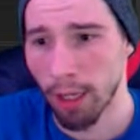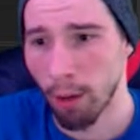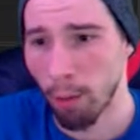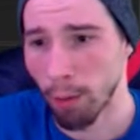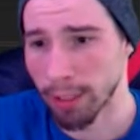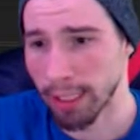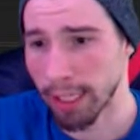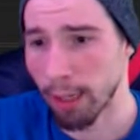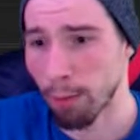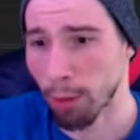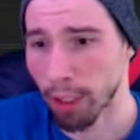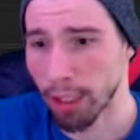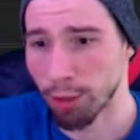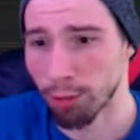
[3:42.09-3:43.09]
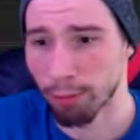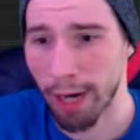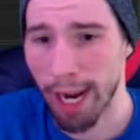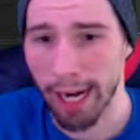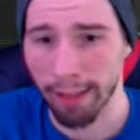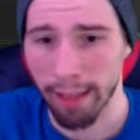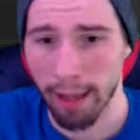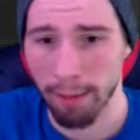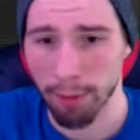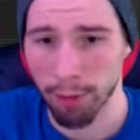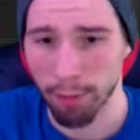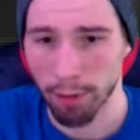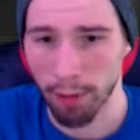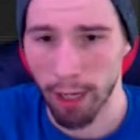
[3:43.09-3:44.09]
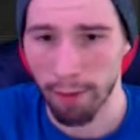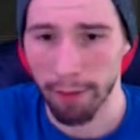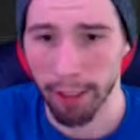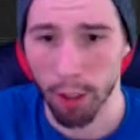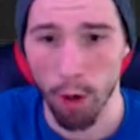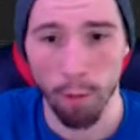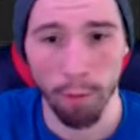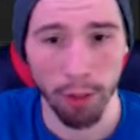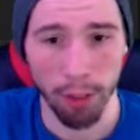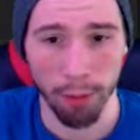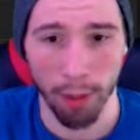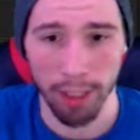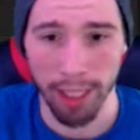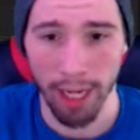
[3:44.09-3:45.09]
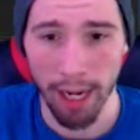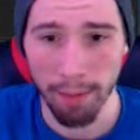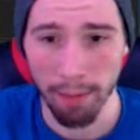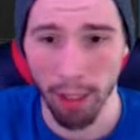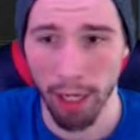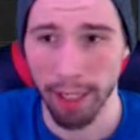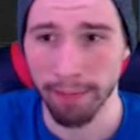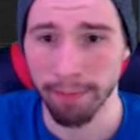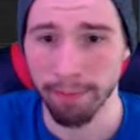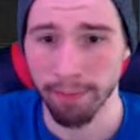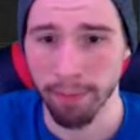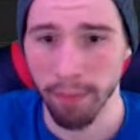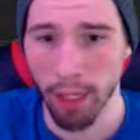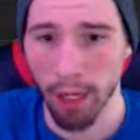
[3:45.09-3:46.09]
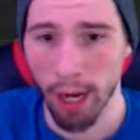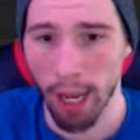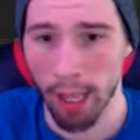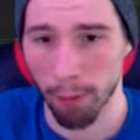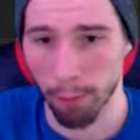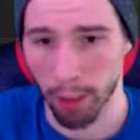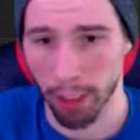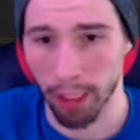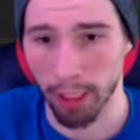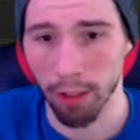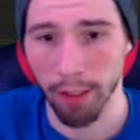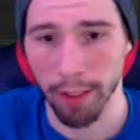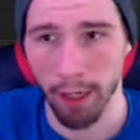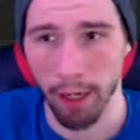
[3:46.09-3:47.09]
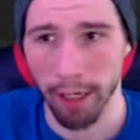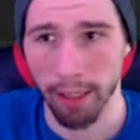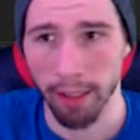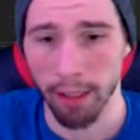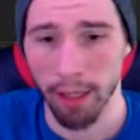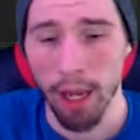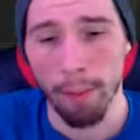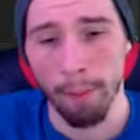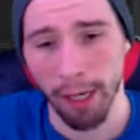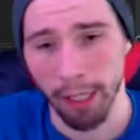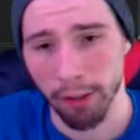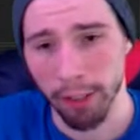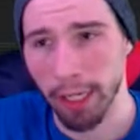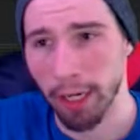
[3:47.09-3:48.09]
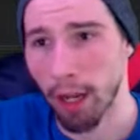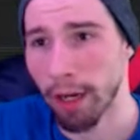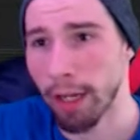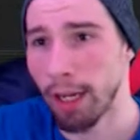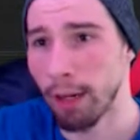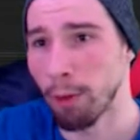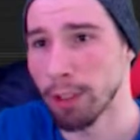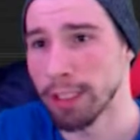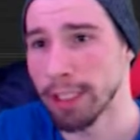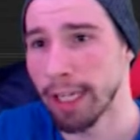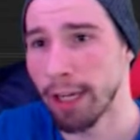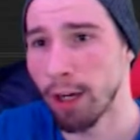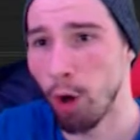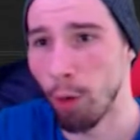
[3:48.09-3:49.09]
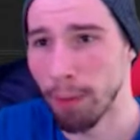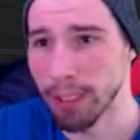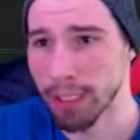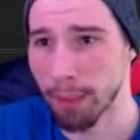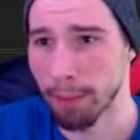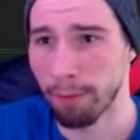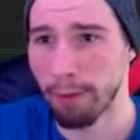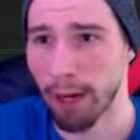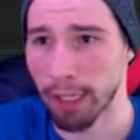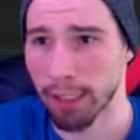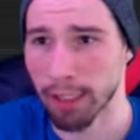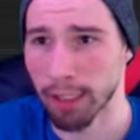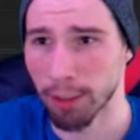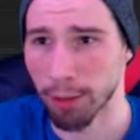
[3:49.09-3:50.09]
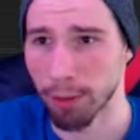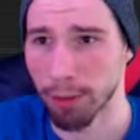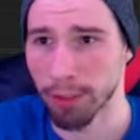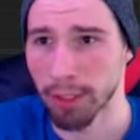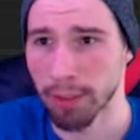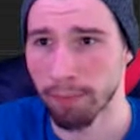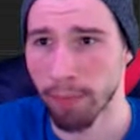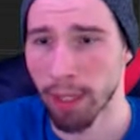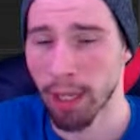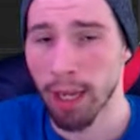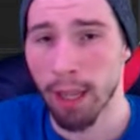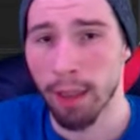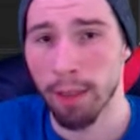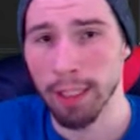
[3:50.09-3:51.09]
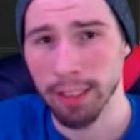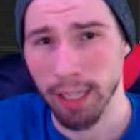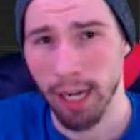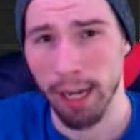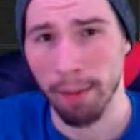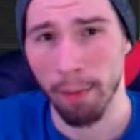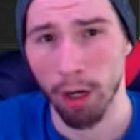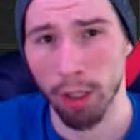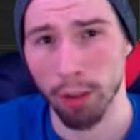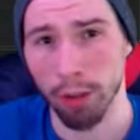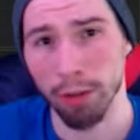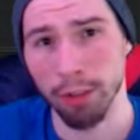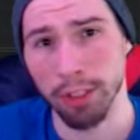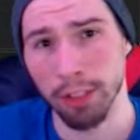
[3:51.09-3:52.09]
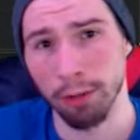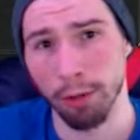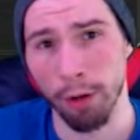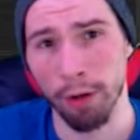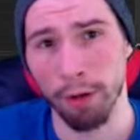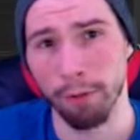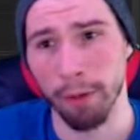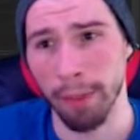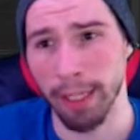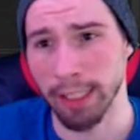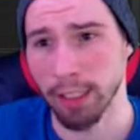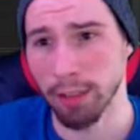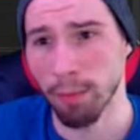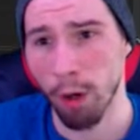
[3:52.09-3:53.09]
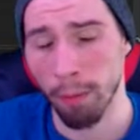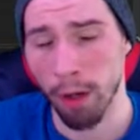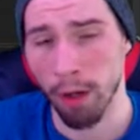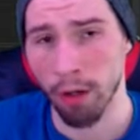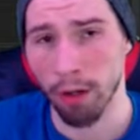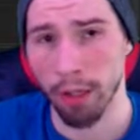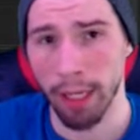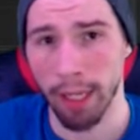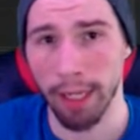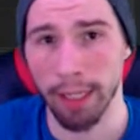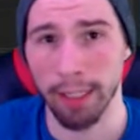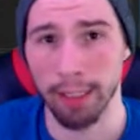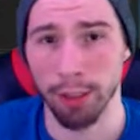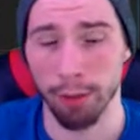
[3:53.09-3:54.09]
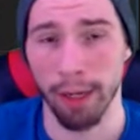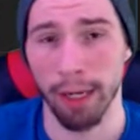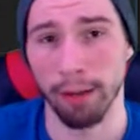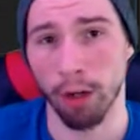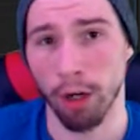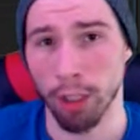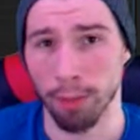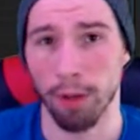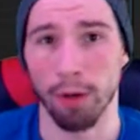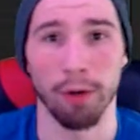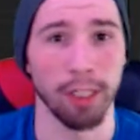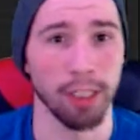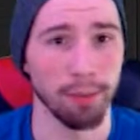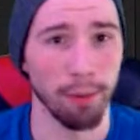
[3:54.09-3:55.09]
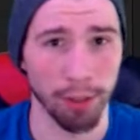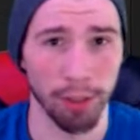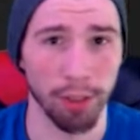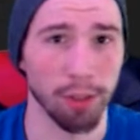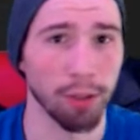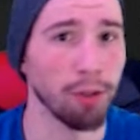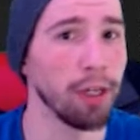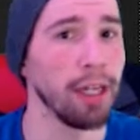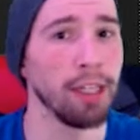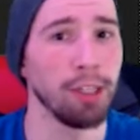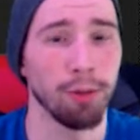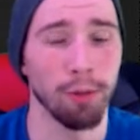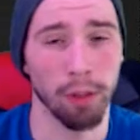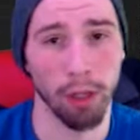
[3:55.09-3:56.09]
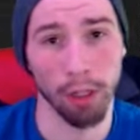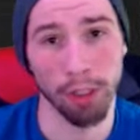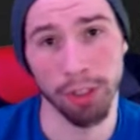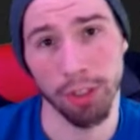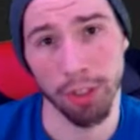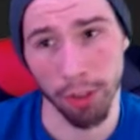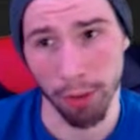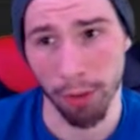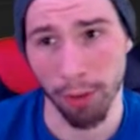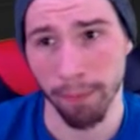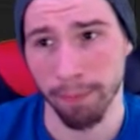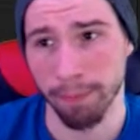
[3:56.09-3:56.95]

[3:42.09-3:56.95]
Once again, we're going to drag that graphic over to our timeline, and then we're going to click on it. By clicking on it, it once again opens up effect controls. This time, our goal is to grow it from a small ball and into a large ball, or a small circle and into a large circle.